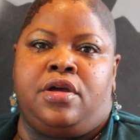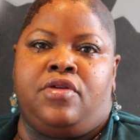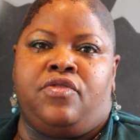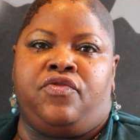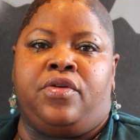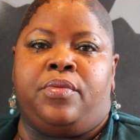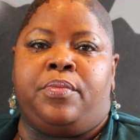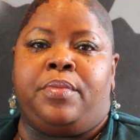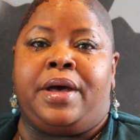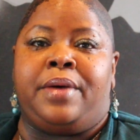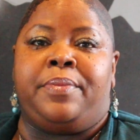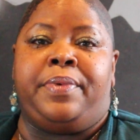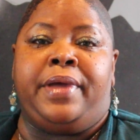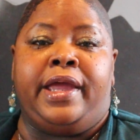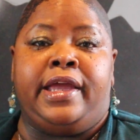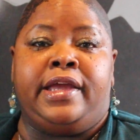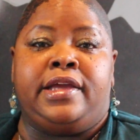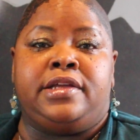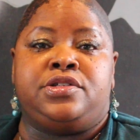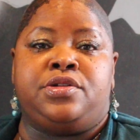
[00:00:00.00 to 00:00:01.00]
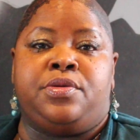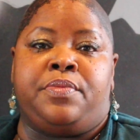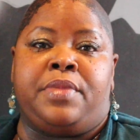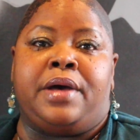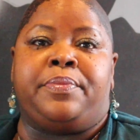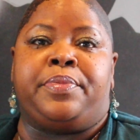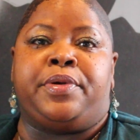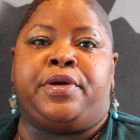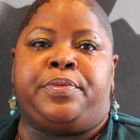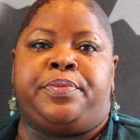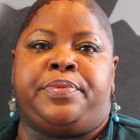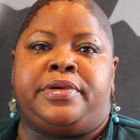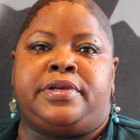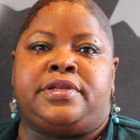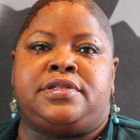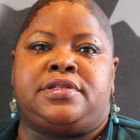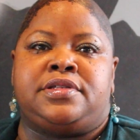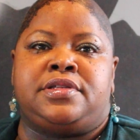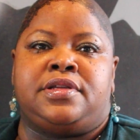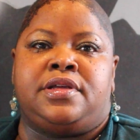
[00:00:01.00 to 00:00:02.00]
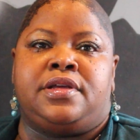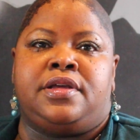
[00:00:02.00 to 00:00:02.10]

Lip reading: from my pain to my purpose.